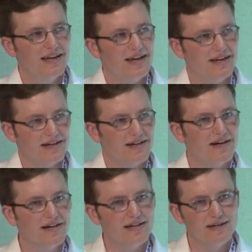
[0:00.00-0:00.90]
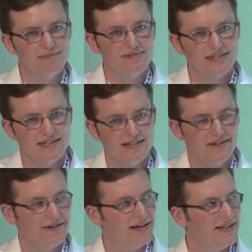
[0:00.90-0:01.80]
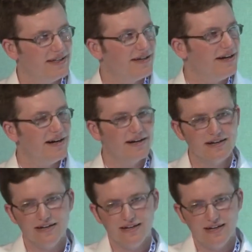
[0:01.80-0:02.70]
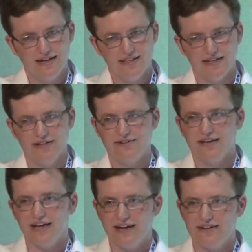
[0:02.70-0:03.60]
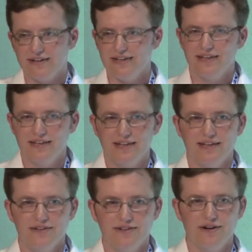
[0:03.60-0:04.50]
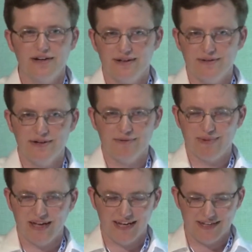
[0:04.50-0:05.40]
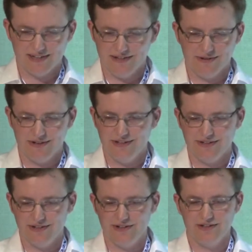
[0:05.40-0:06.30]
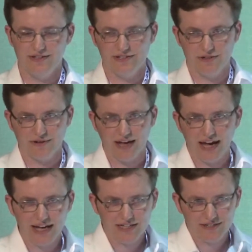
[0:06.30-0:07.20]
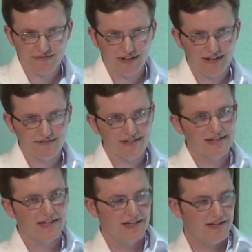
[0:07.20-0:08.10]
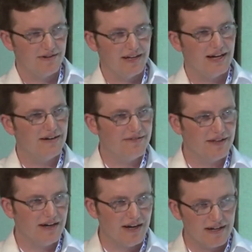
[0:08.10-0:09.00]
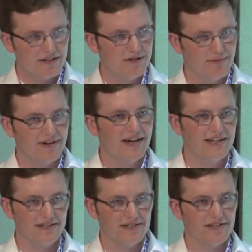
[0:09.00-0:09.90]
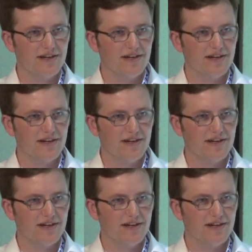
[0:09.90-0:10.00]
and a car comes, and you get in the car, and then you get out, and you don't pay, and there's no cash involved. You get out of the car. Uber handles